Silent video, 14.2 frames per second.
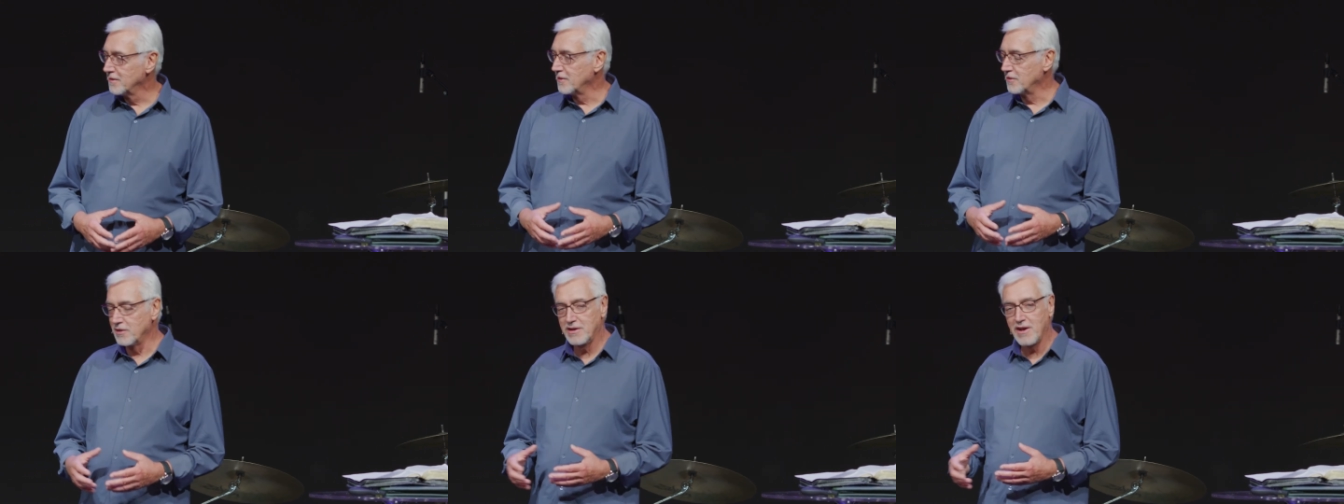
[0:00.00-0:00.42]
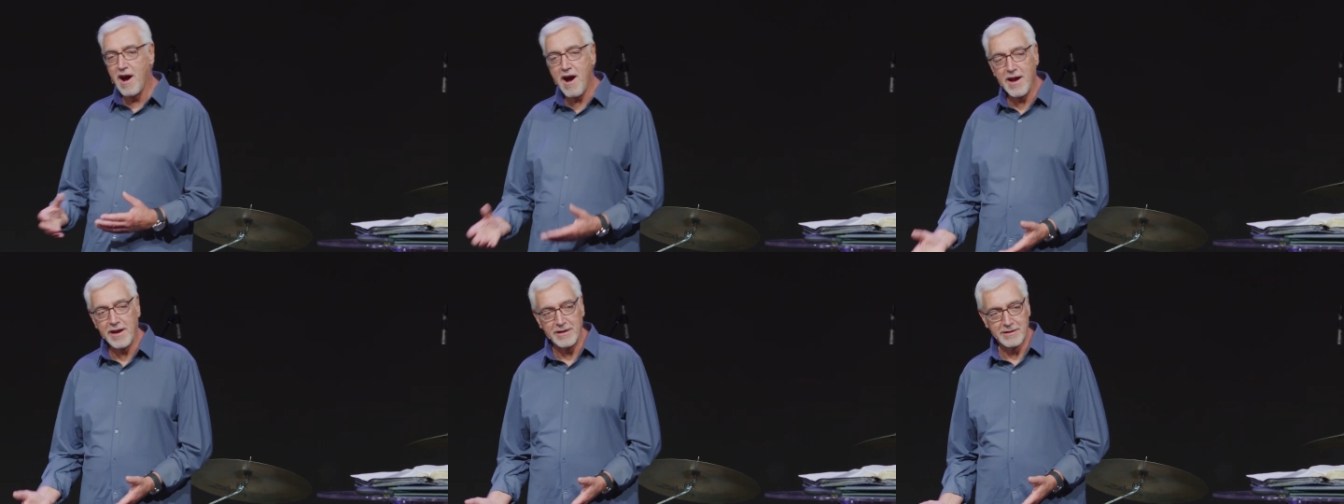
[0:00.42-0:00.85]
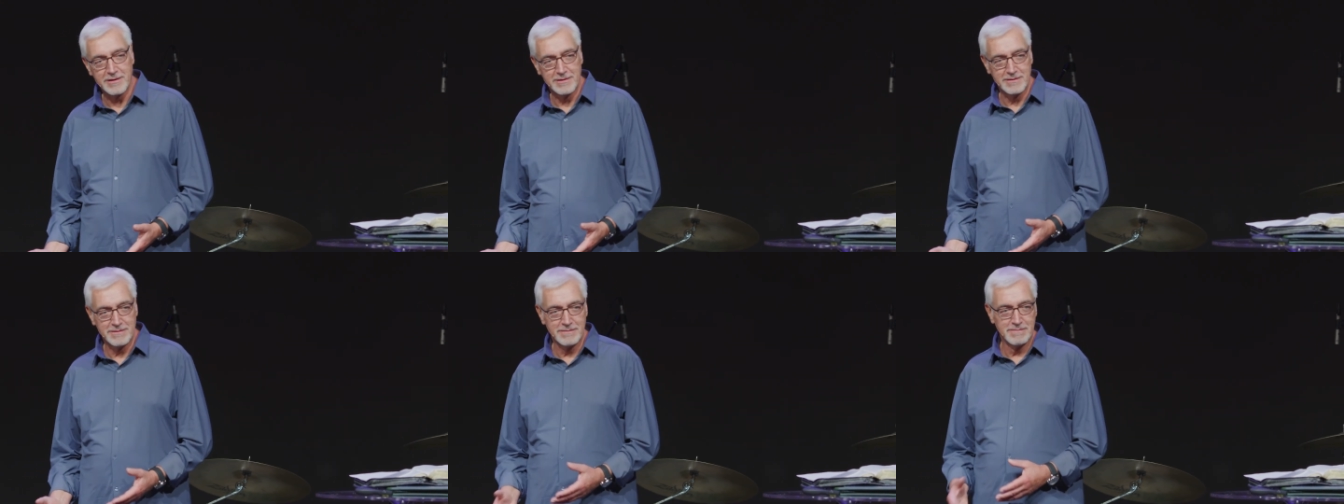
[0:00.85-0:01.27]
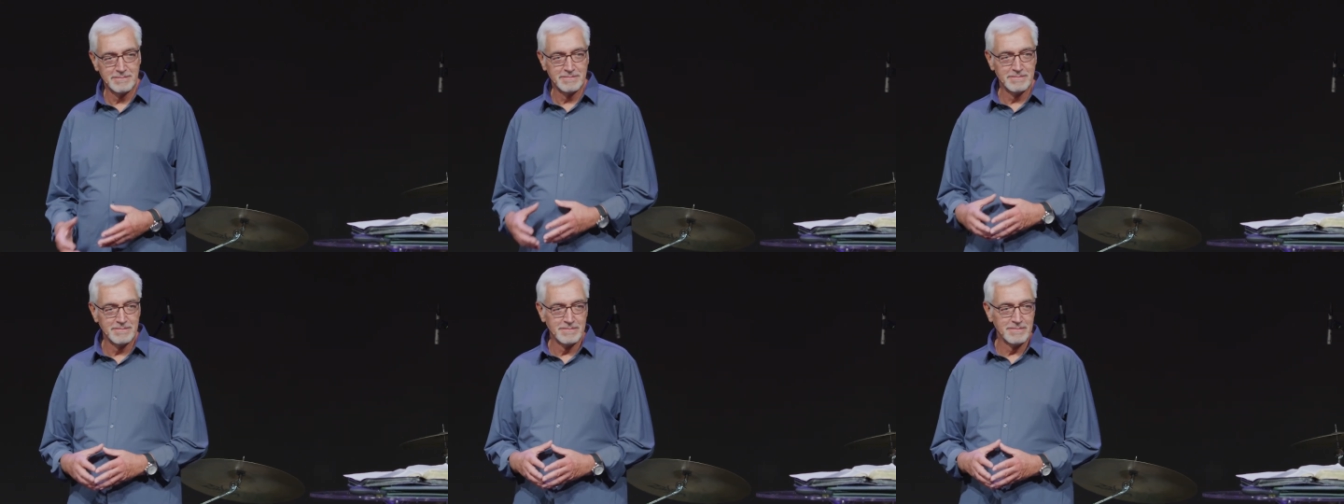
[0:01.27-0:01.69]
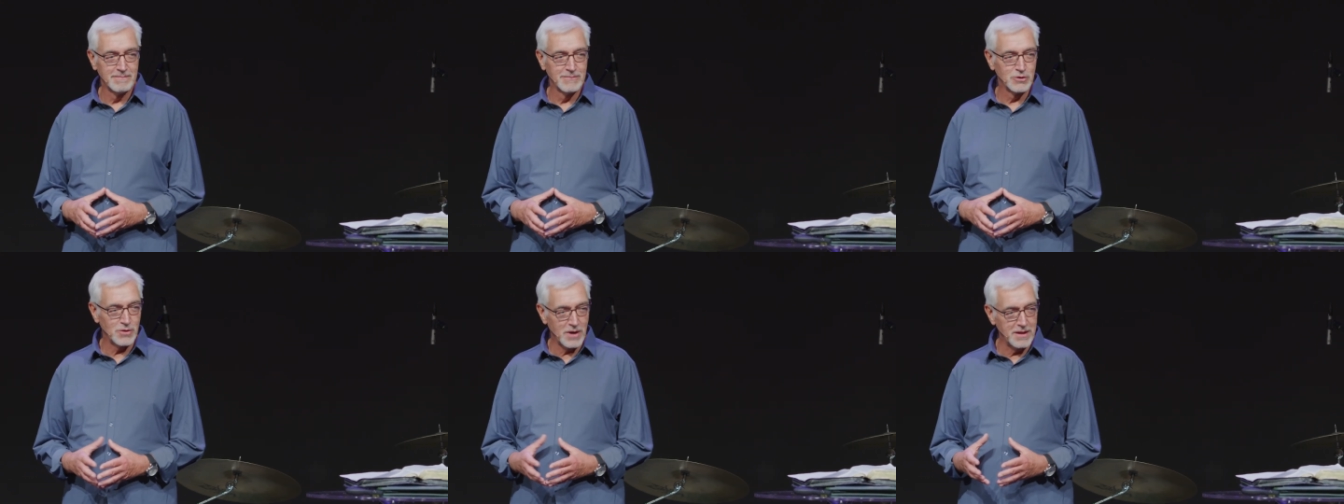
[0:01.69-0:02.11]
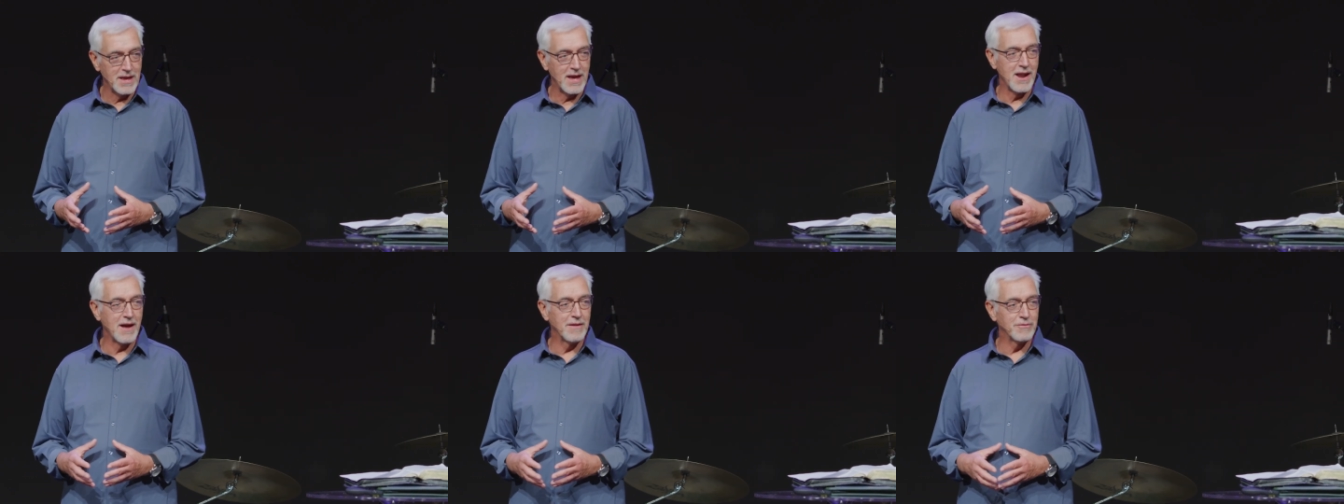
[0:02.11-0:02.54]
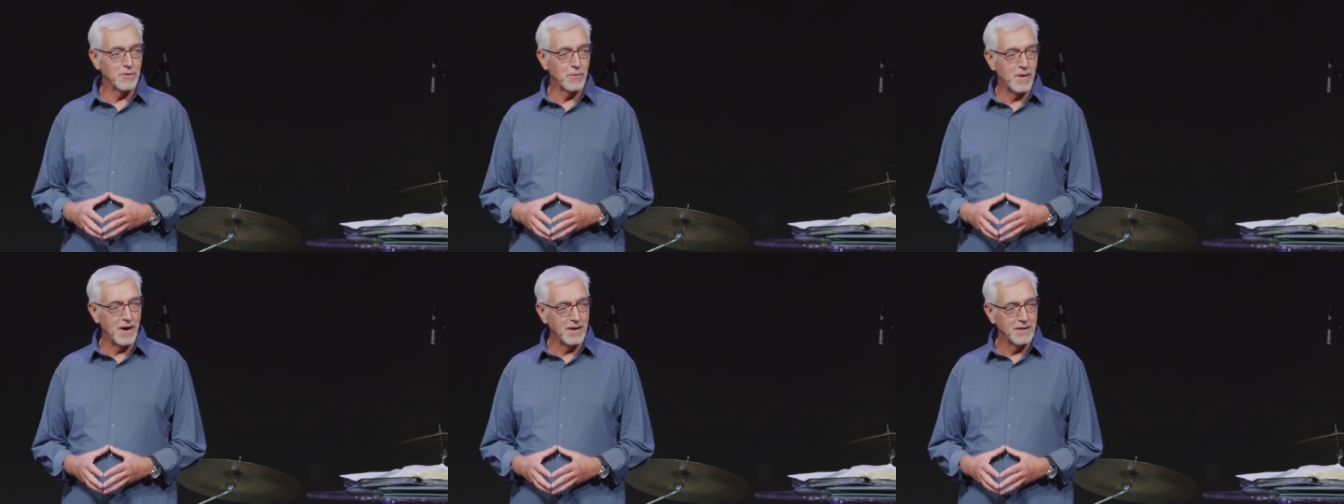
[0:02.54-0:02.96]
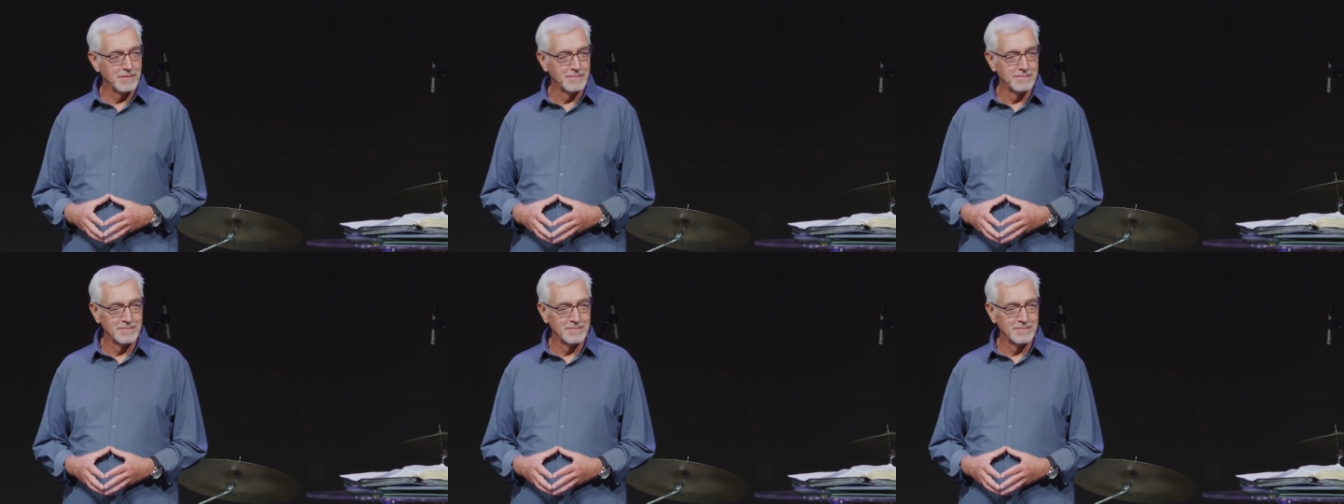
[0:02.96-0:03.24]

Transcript: Is it kind? Try that on for a while.